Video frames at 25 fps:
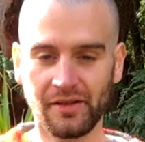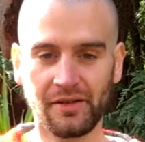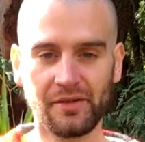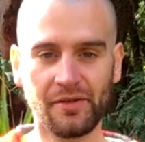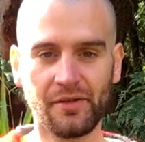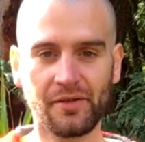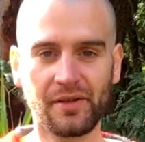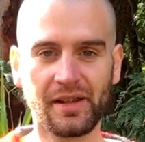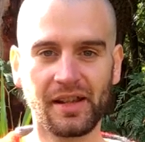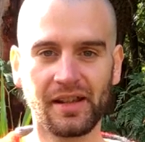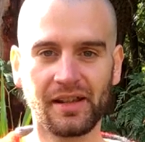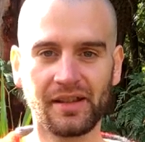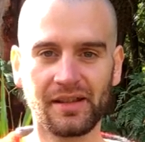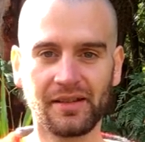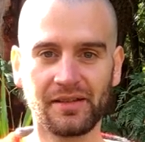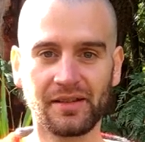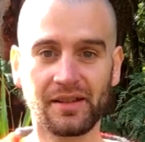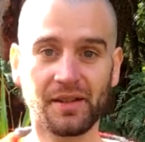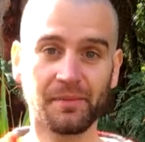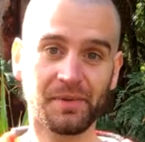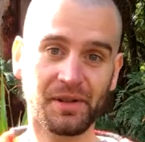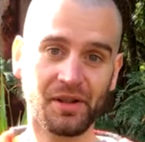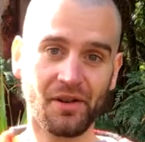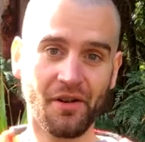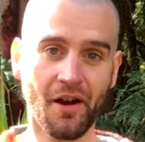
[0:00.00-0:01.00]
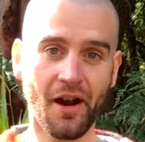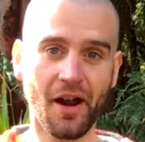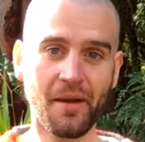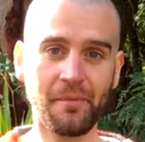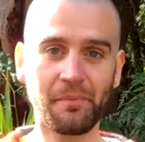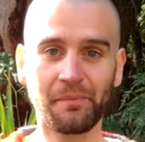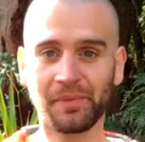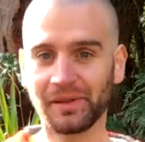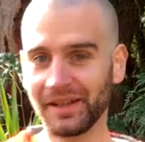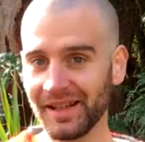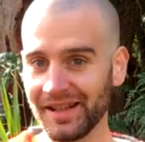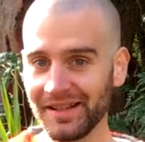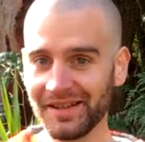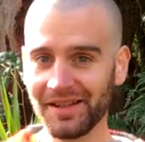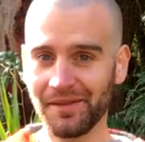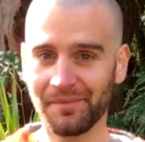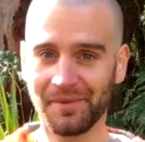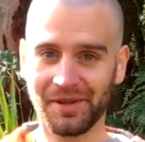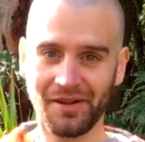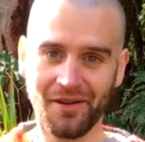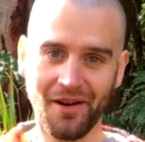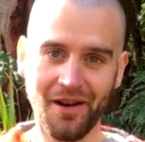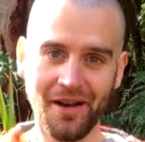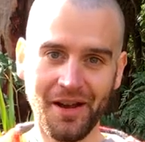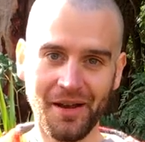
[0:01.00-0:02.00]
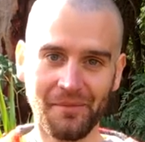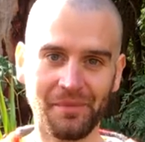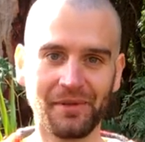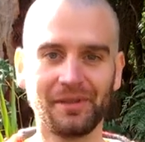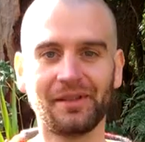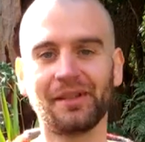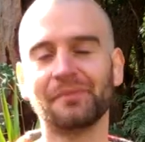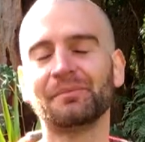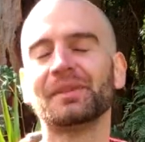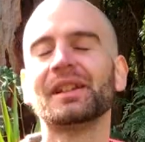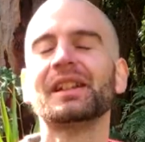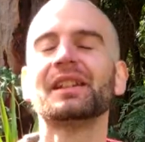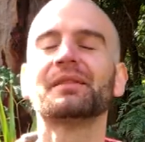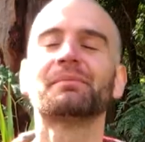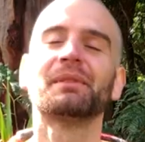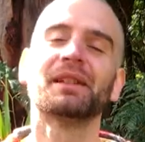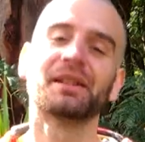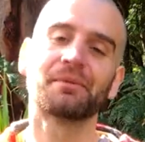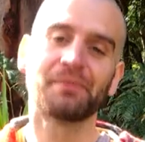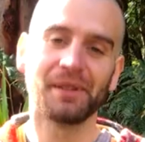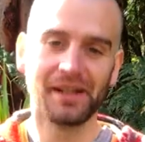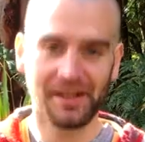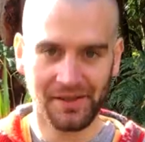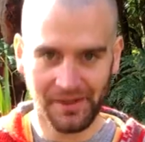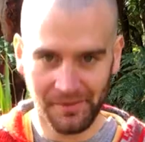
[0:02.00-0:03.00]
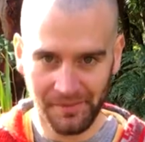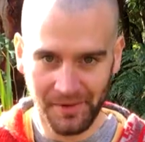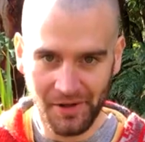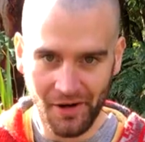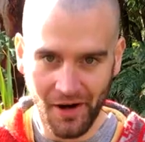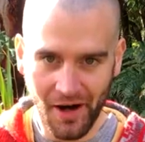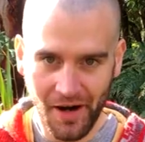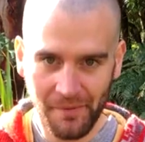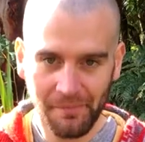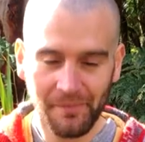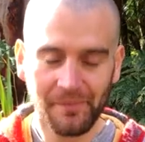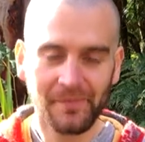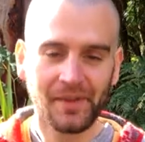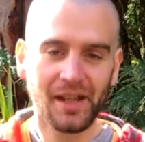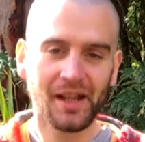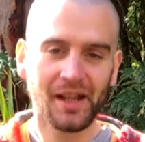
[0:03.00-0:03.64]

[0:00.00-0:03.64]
You can subscribe. Please subscribe. Please subscribe.